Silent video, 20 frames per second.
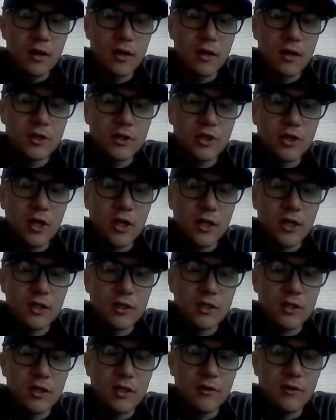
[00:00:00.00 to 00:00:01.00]
Let's check to
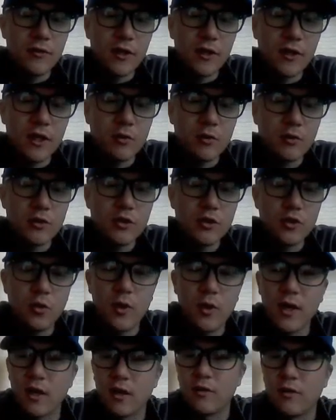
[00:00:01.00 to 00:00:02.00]
see if it equals
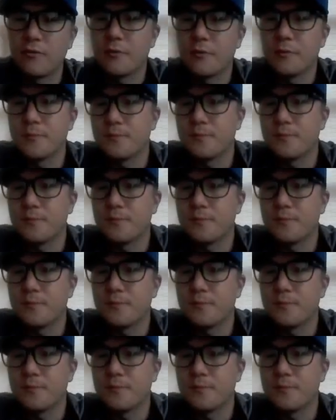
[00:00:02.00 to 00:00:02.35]
12.